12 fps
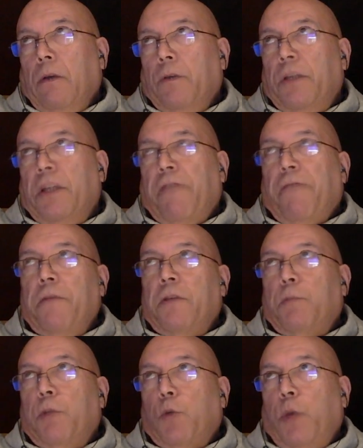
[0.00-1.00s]
the
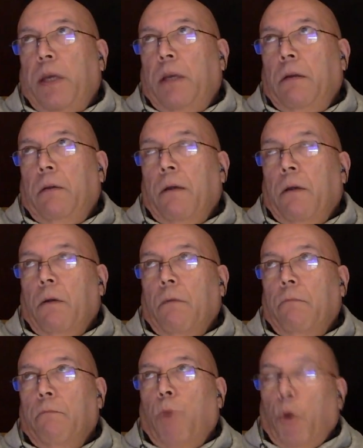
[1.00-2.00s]
difference between
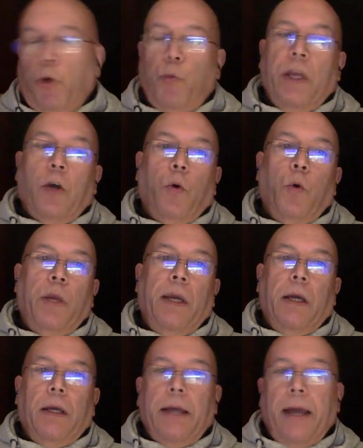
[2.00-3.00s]
modern
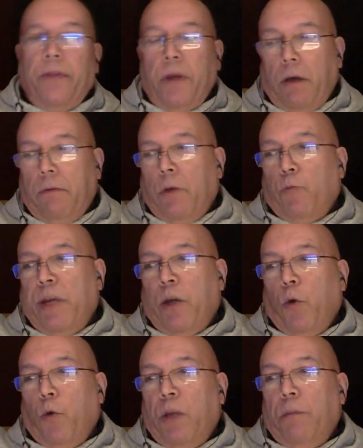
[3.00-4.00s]
recording and, and the uh,
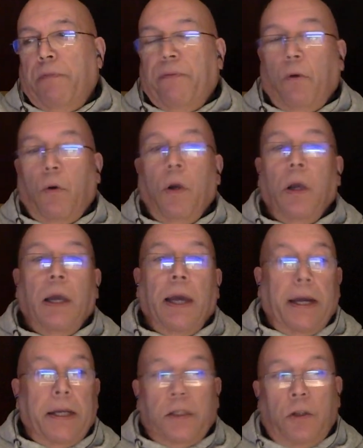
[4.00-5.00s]
recording before.
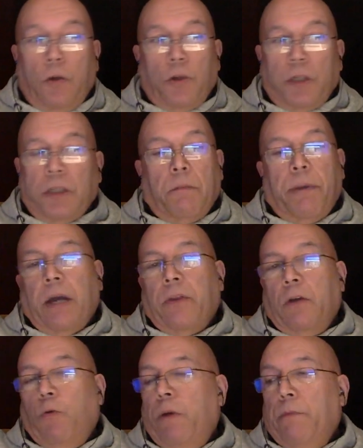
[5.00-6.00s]
And it's not just about
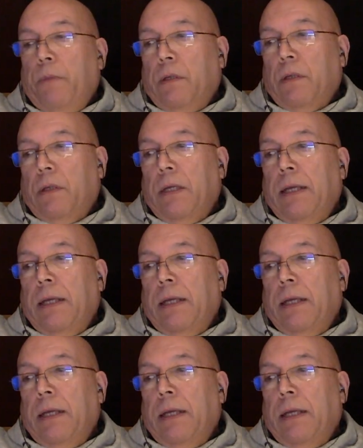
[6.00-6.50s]
the equipment.